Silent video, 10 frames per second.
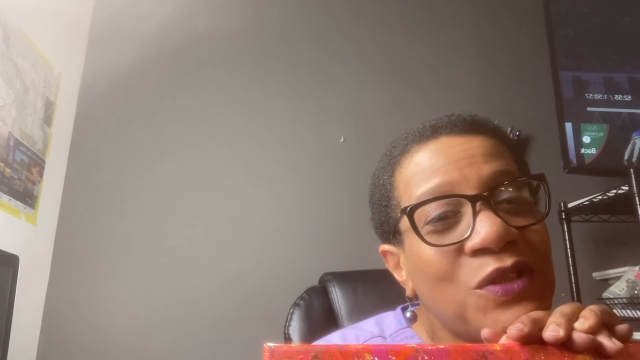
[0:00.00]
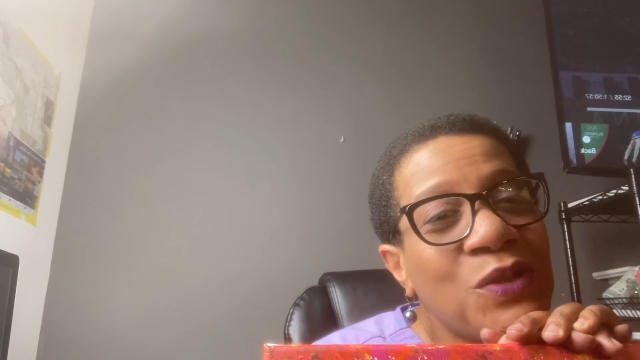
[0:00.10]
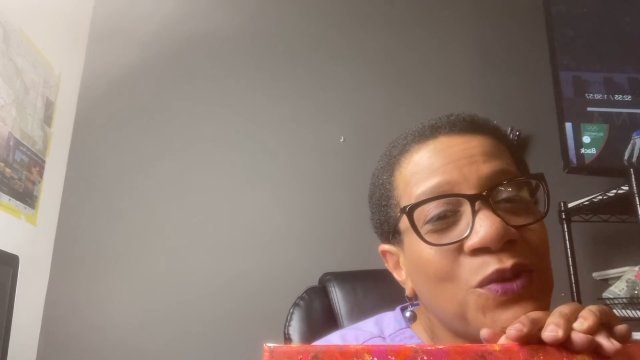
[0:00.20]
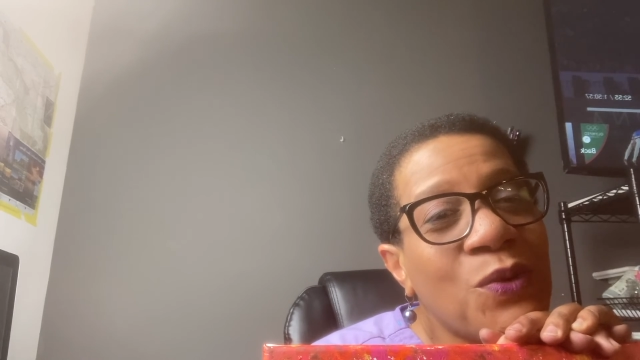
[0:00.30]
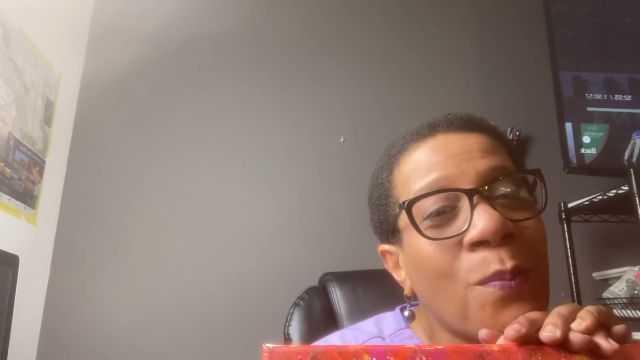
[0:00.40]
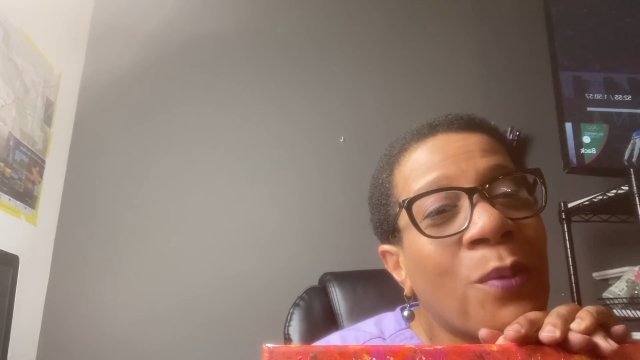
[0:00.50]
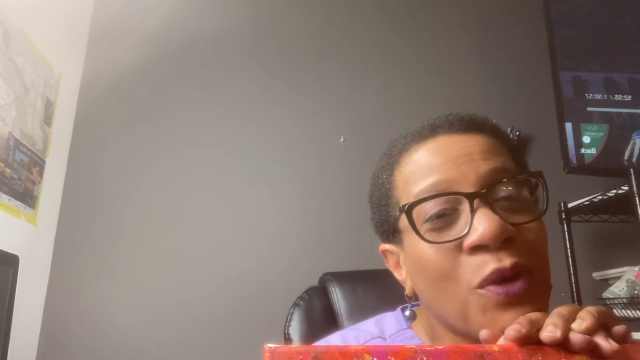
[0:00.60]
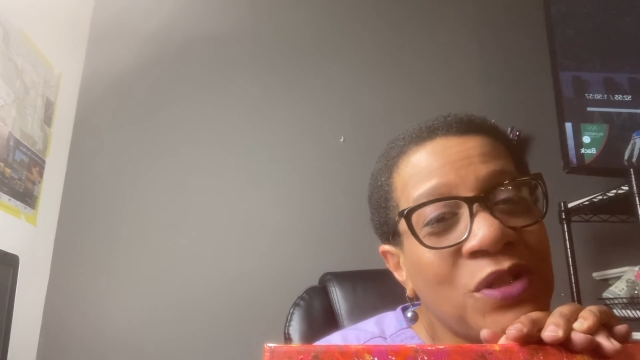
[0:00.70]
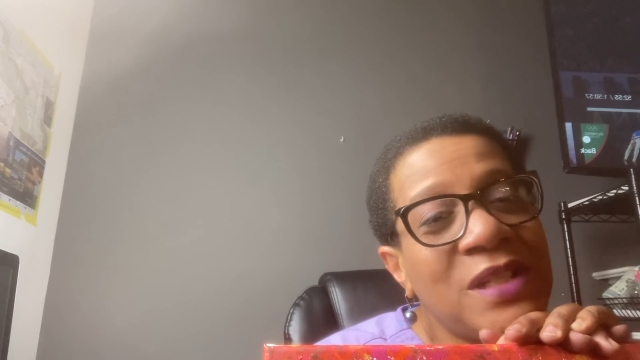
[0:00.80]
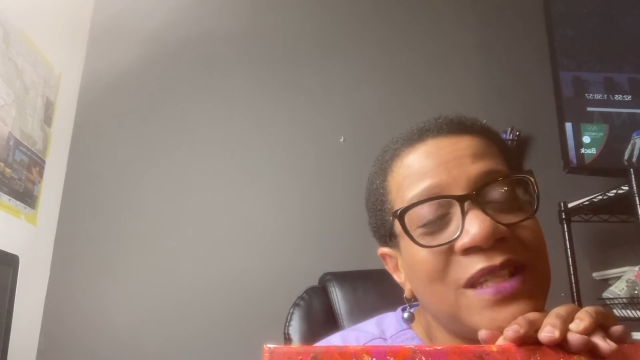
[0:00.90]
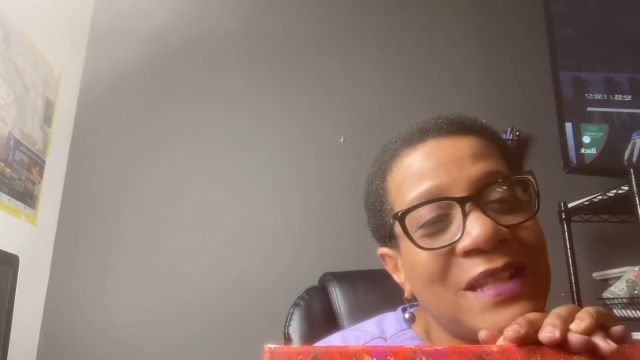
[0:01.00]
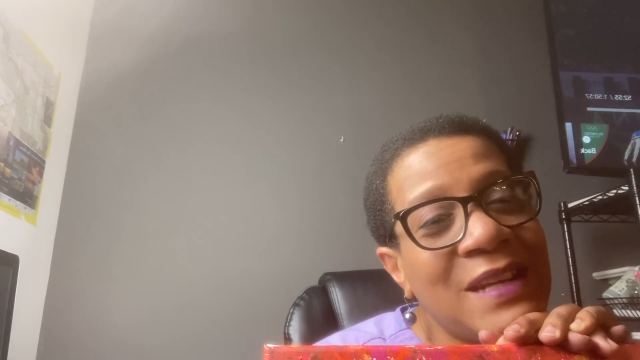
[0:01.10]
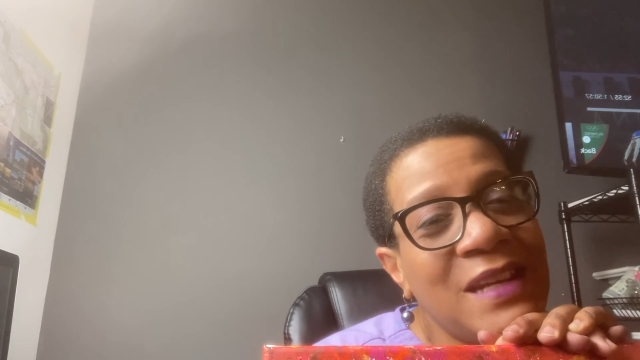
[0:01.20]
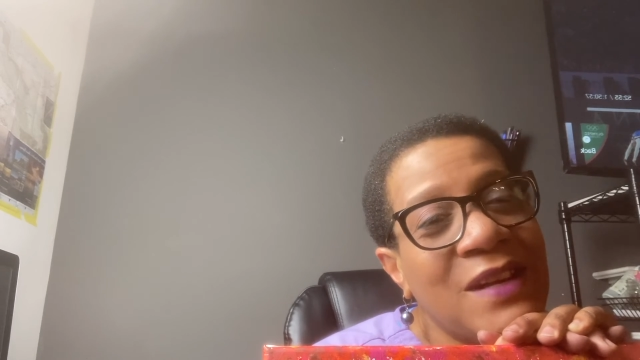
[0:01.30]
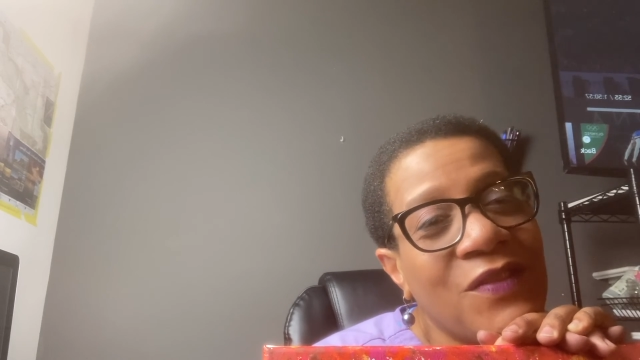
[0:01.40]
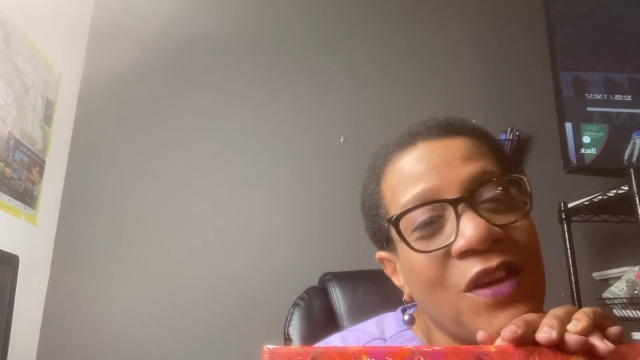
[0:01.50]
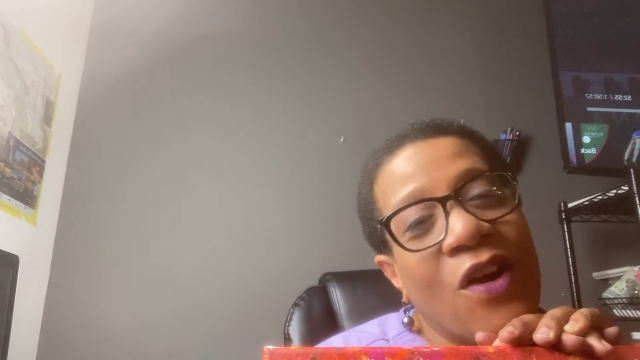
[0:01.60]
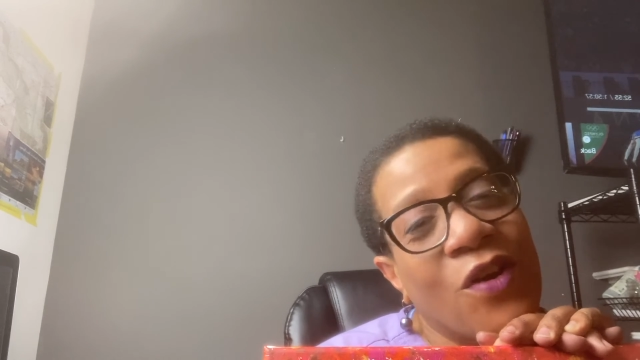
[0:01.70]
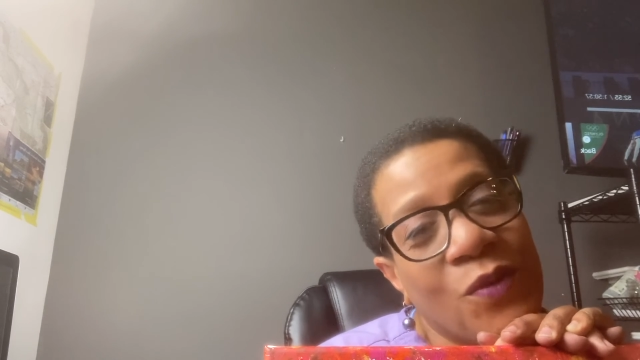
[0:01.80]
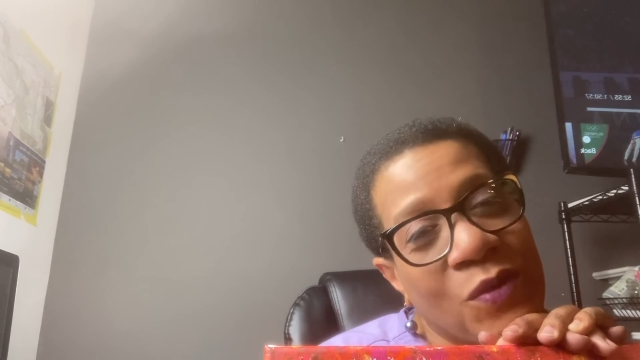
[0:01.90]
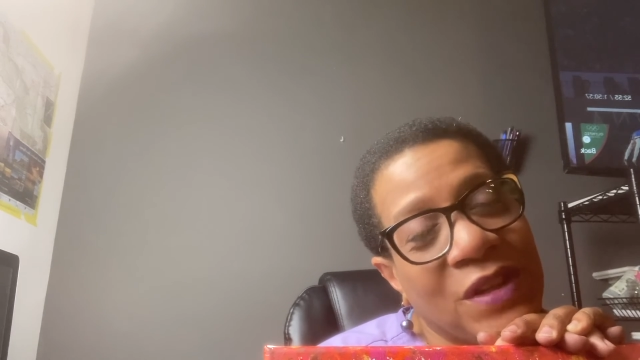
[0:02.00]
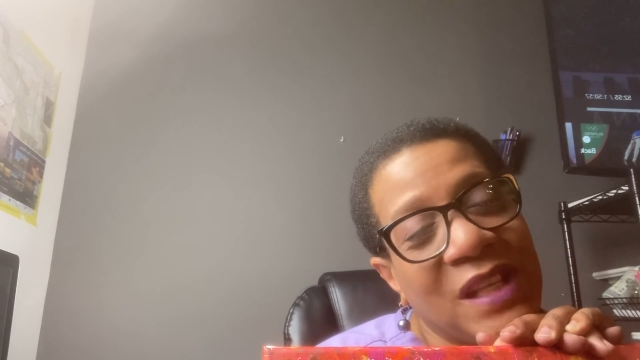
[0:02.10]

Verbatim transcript: to purchase any of the artwork